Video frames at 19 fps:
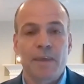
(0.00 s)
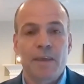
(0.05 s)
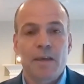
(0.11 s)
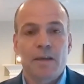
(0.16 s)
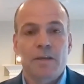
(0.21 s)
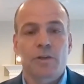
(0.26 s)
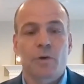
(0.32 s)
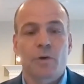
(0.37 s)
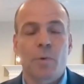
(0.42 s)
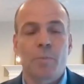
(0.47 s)

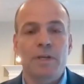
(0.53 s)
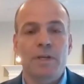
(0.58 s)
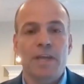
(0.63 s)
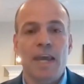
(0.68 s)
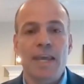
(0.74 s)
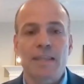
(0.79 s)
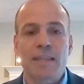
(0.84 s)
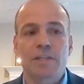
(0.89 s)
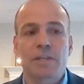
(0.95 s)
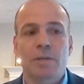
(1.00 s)
So when we
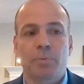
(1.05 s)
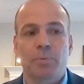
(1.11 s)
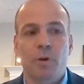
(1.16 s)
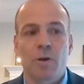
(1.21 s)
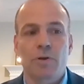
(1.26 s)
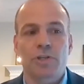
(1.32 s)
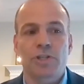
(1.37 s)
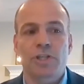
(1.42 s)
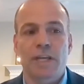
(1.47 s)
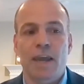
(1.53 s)
take this
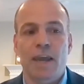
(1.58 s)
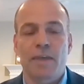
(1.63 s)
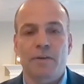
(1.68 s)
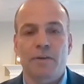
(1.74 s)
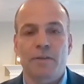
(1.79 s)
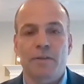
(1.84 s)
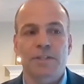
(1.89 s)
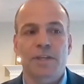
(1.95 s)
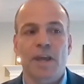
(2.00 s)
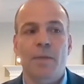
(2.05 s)
approach together,
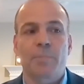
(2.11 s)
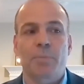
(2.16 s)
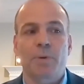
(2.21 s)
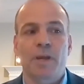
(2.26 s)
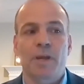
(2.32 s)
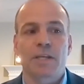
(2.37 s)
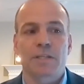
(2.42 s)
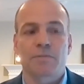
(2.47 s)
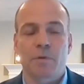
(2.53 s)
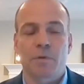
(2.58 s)
this
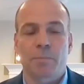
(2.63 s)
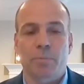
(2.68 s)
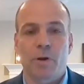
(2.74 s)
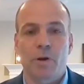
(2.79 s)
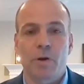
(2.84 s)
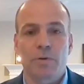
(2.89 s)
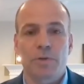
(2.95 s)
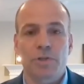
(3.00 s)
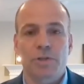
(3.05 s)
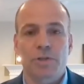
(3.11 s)
comprehensive
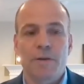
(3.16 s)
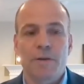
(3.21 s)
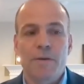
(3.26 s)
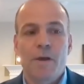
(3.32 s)
approach,